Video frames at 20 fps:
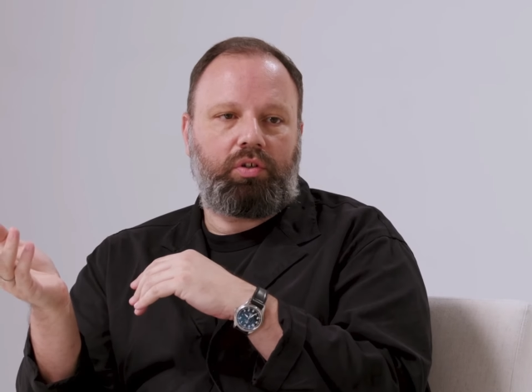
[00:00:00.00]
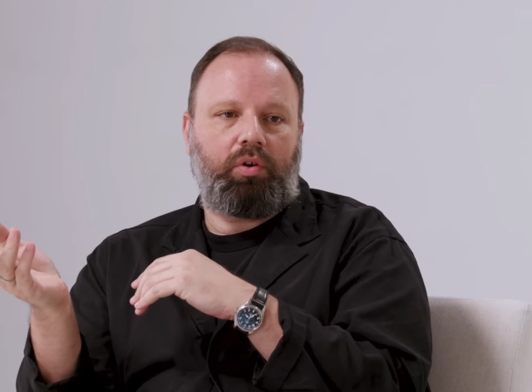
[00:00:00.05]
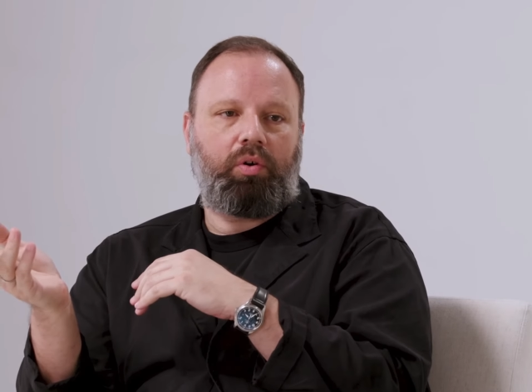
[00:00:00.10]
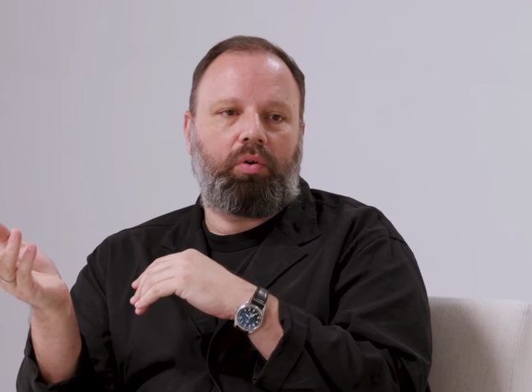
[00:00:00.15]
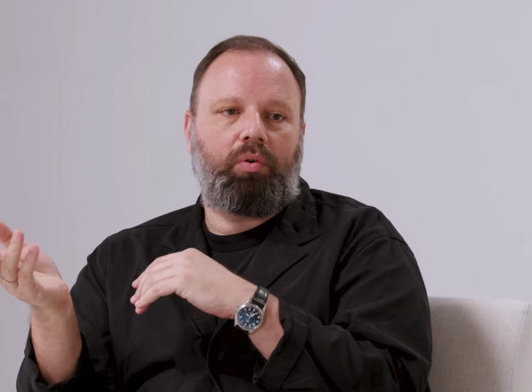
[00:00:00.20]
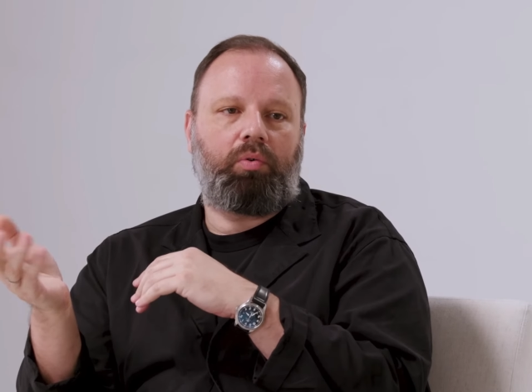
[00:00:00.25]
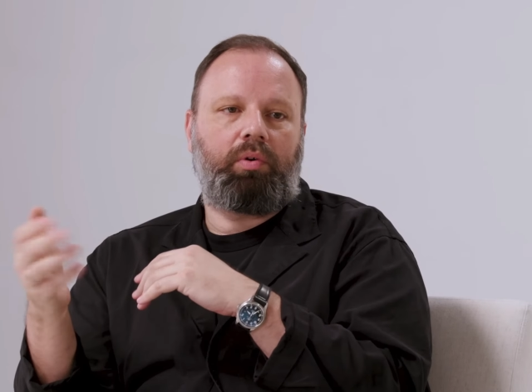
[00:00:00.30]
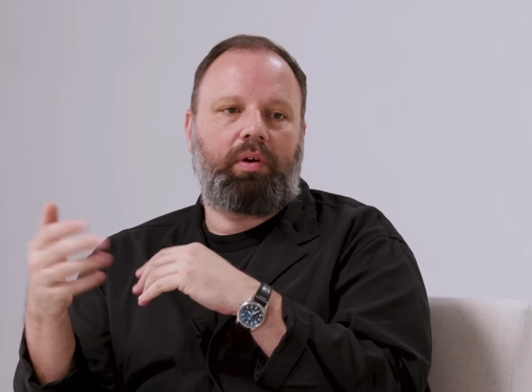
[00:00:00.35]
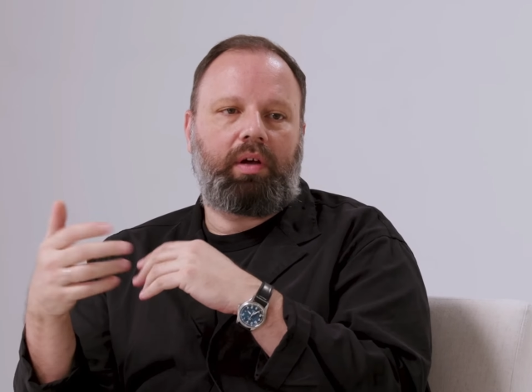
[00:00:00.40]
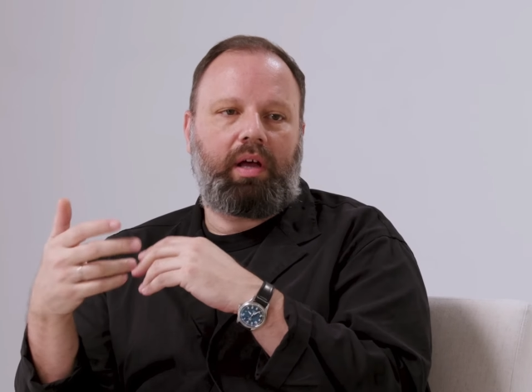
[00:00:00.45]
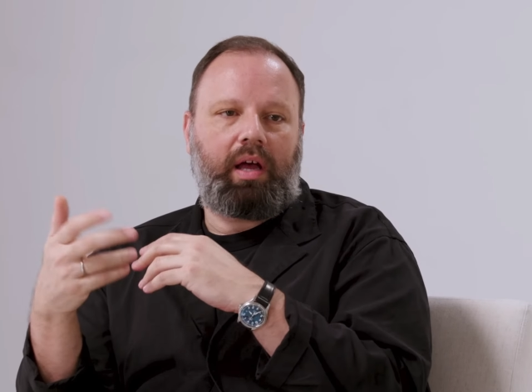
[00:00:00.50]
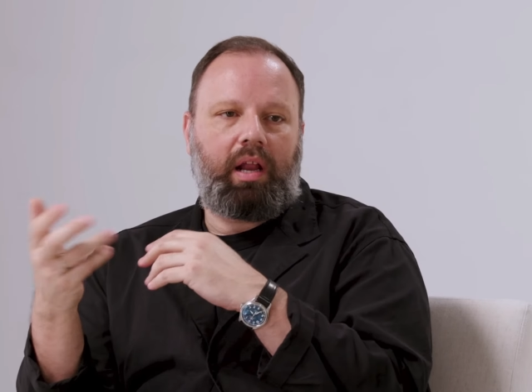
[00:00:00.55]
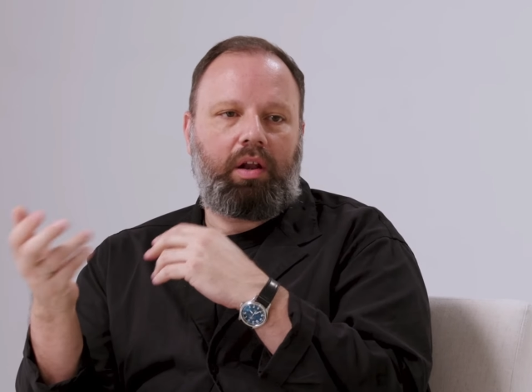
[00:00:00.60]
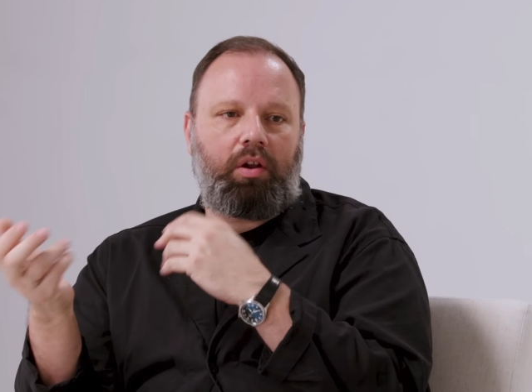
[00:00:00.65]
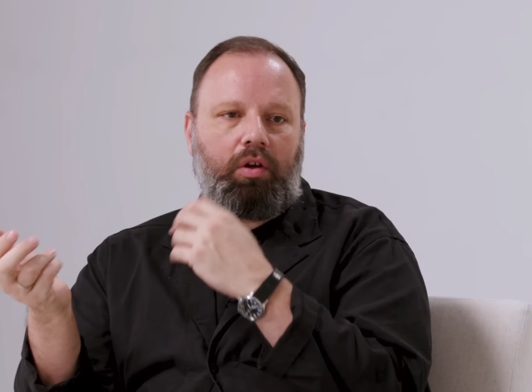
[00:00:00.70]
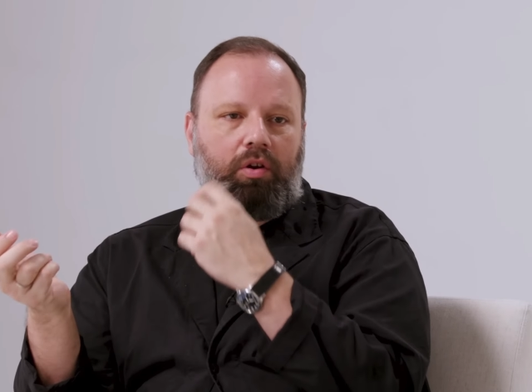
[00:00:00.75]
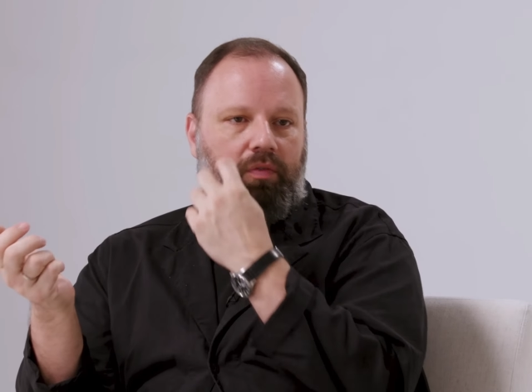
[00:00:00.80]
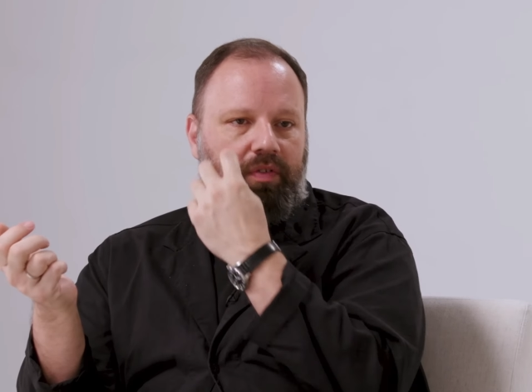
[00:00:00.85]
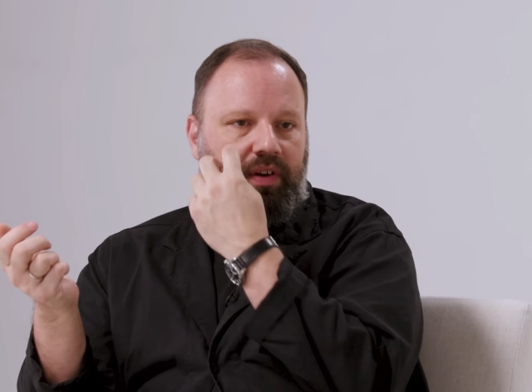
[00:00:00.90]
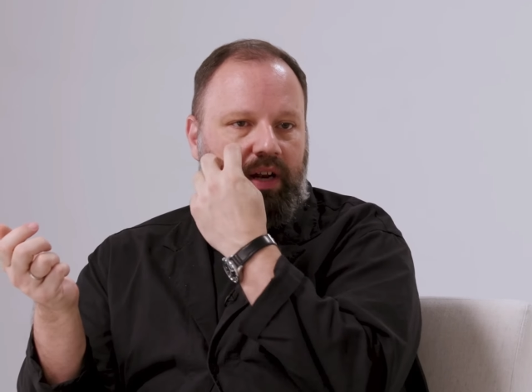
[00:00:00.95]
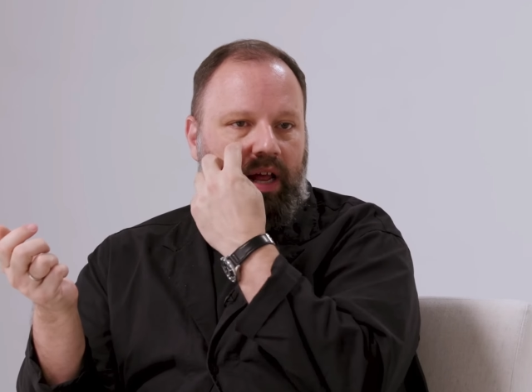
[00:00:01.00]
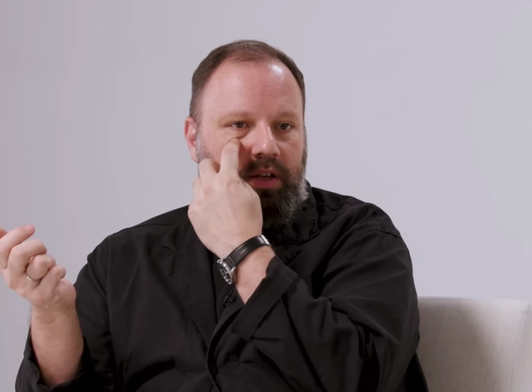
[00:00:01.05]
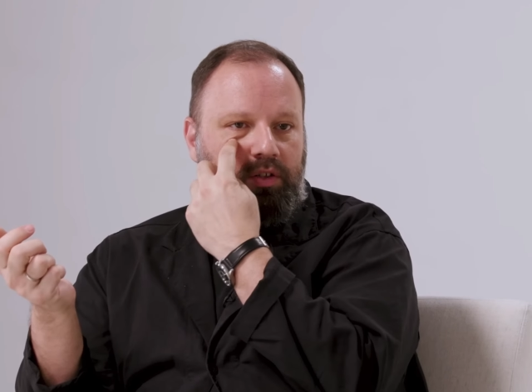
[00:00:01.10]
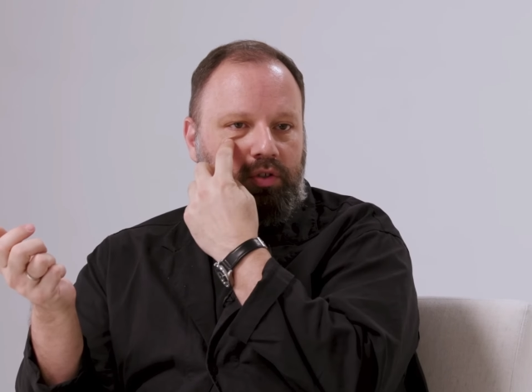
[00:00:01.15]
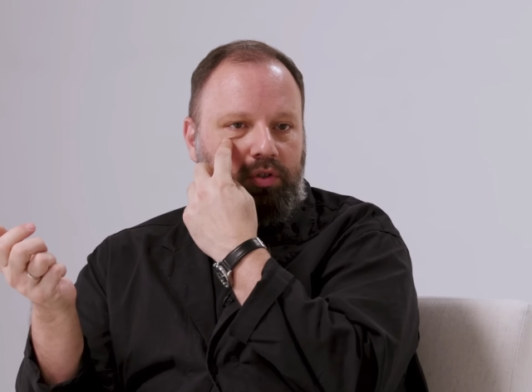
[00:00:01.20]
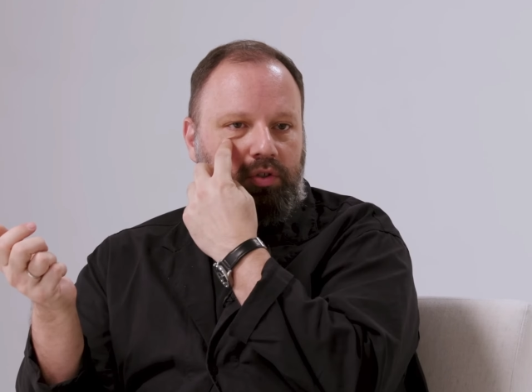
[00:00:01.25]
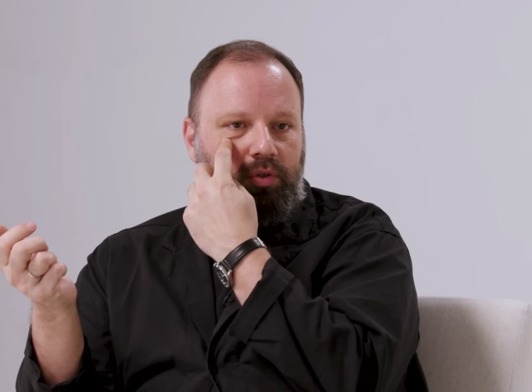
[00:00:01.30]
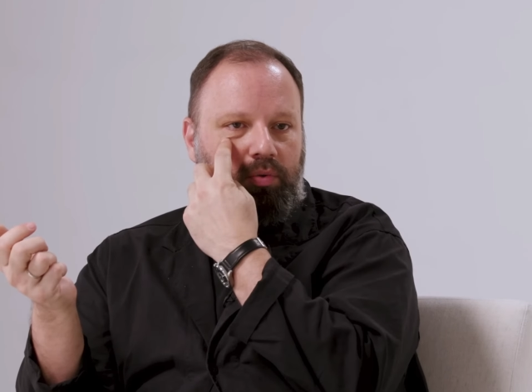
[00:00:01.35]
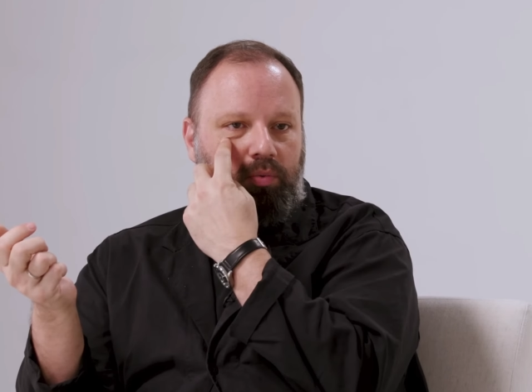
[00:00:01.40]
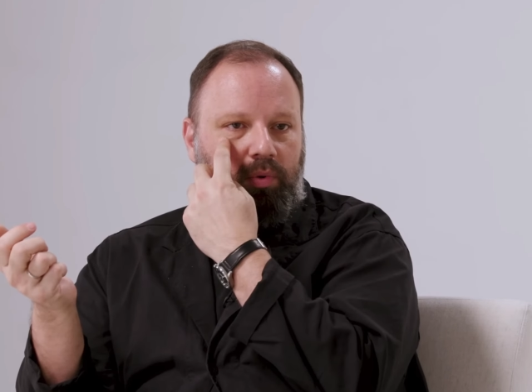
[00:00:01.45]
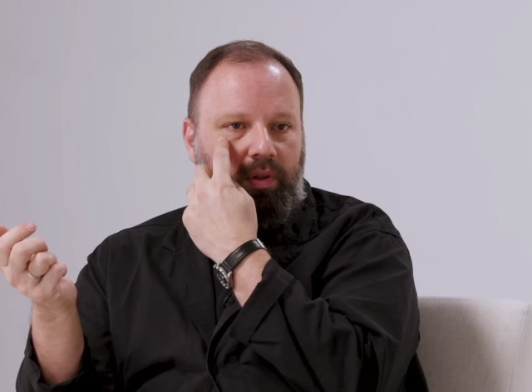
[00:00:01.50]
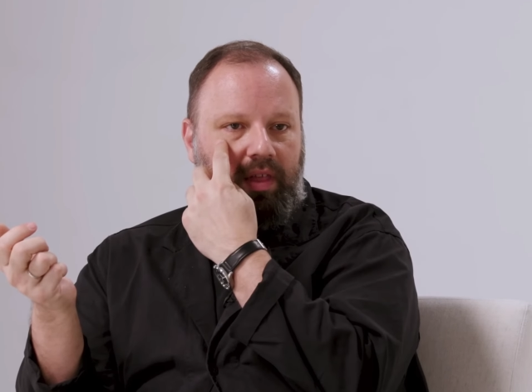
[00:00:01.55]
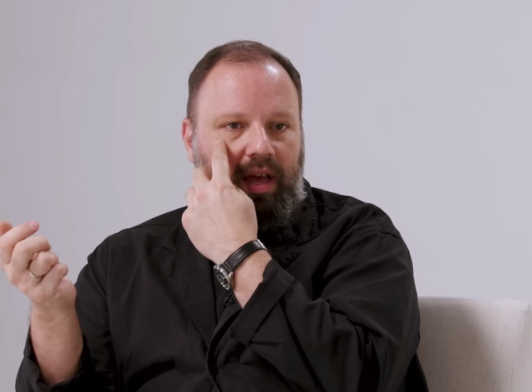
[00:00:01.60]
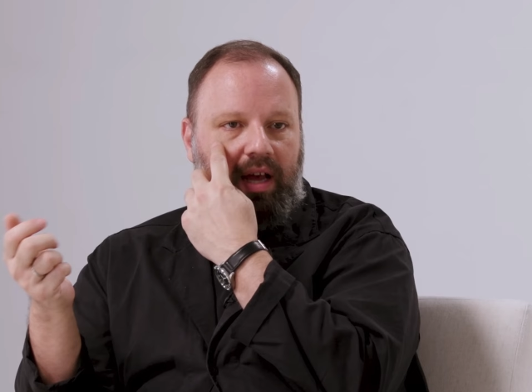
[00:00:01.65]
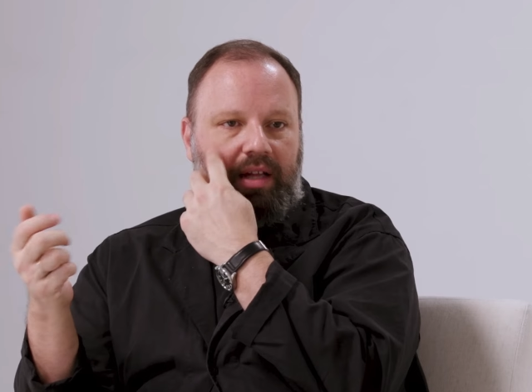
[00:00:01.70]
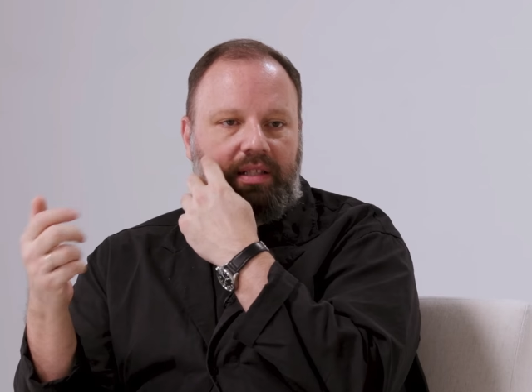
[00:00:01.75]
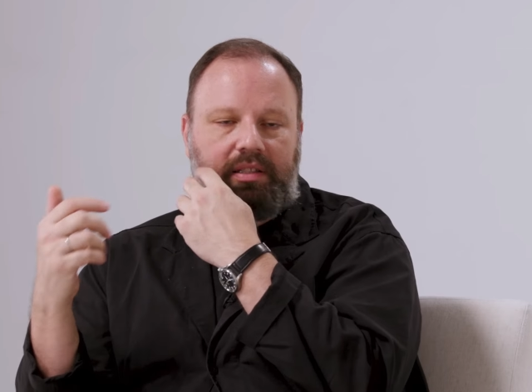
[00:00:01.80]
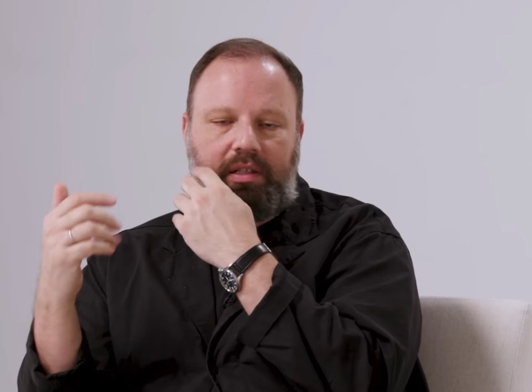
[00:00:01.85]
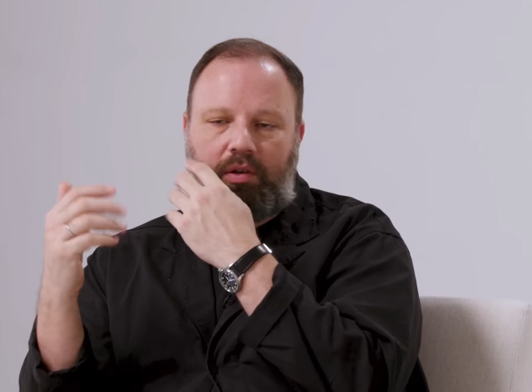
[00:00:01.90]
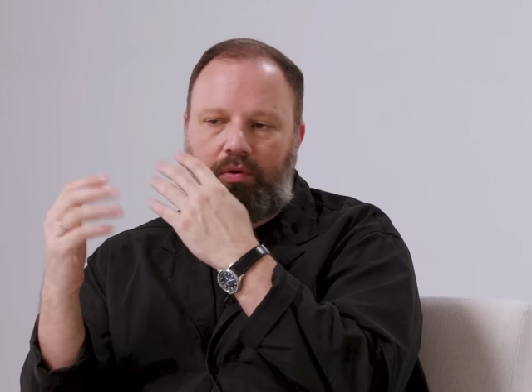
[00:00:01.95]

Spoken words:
So a lot of it had to do with that.